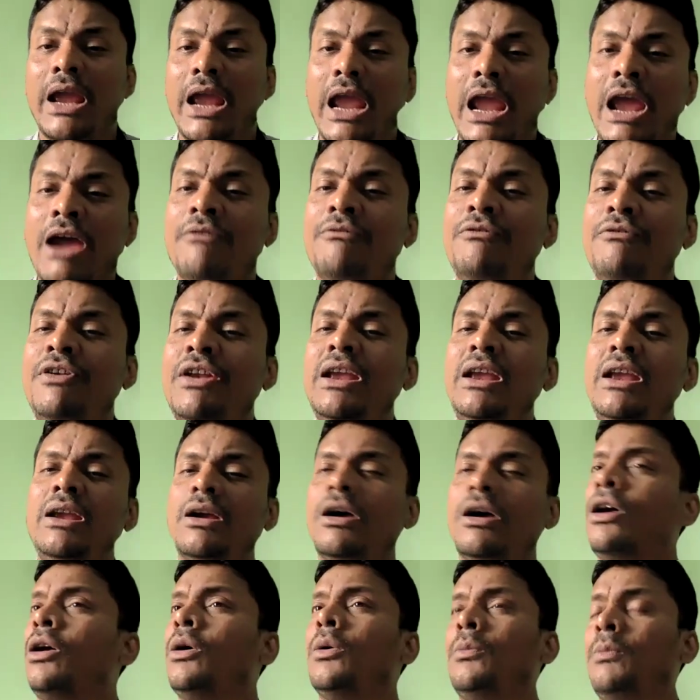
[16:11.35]

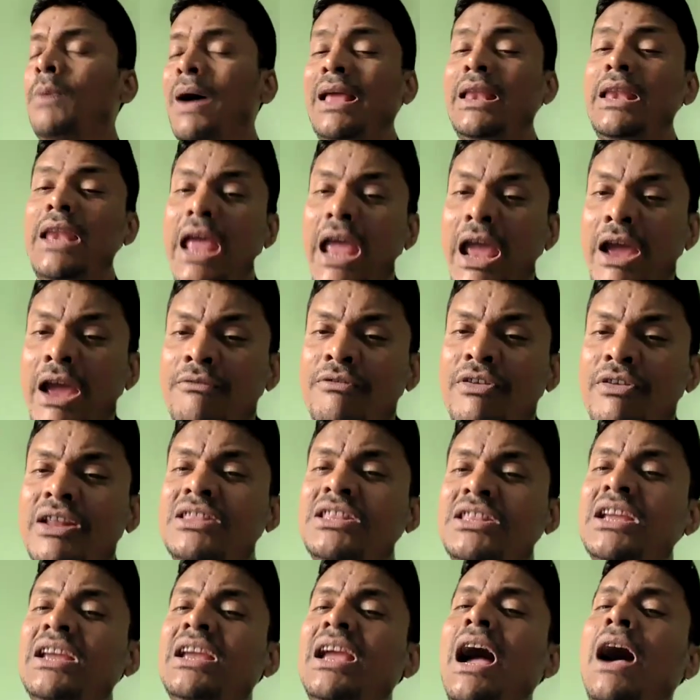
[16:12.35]
while
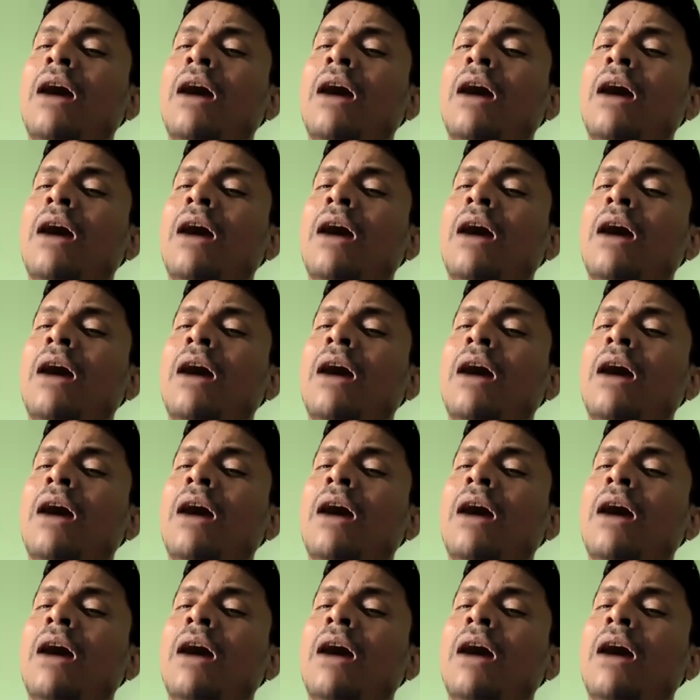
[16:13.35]
everything